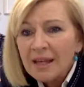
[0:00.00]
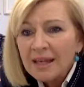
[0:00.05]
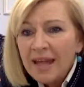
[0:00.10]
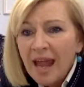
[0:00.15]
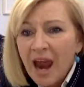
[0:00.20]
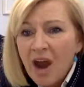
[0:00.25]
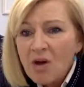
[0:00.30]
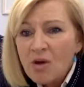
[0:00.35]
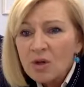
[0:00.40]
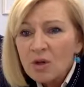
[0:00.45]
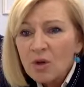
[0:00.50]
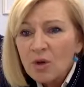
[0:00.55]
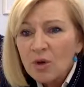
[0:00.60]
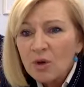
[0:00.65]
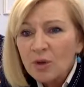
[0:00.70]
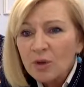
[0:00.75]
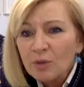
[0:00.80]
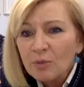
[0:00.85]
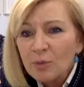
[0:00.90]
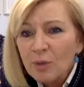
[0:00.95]
Carol Hall,
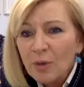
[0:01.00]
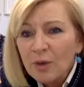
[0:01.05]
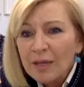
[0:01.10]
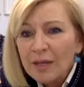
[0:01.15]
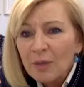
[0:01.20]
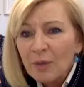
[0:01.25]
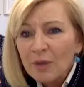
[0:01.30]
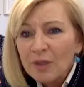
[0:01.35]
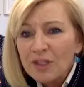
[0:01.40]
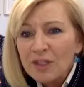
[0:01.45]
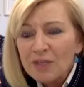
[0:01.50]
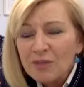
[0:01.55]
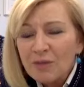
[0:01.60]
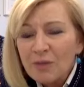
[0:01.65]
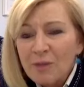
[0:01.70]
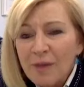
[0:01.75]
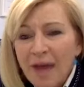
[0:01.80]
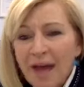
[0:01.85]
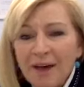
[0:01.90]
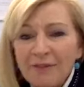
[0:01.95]
good morning, watching
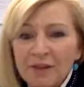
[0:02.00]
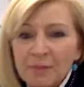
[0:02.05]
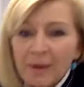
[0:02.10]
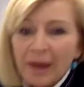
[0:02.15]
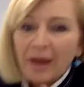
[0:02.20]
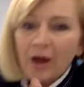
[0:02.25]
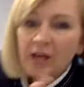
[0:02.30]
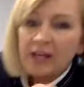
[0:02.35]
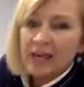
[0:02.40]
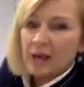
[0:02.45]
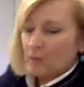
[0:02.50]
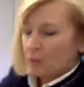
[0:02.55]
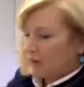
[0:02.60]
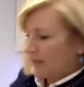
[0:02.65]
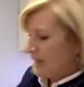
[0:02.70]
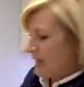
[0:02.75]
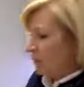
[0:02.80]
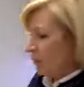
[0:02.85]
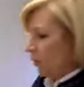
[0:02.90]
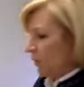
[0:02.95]
from Harvey Bay. Okay, well,
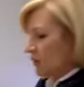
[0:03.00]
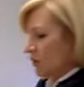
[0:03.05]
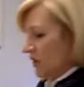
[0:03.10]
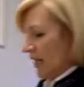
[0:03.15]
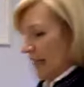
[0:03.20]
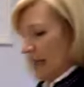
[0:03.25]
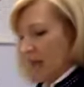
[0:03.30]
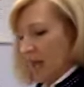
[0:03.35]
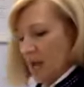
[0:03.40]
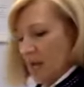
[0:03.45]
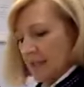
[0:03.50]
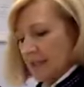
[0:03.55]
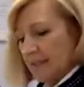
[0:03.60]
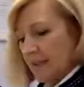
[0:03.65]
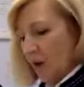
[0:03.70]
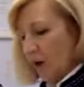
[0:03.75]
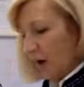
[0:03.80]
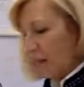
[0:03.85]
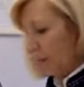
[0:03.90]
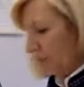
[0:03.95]
keep watching.
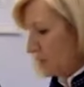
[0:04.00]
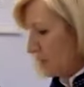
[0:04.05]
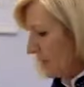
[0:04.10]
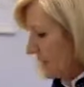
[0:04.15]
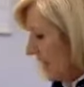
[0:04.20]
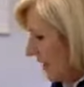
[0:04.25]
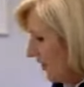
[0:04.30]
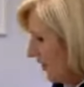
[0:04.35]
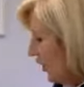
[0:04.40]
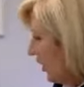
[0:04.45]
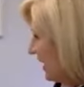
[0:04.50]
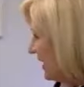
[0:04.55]
So was that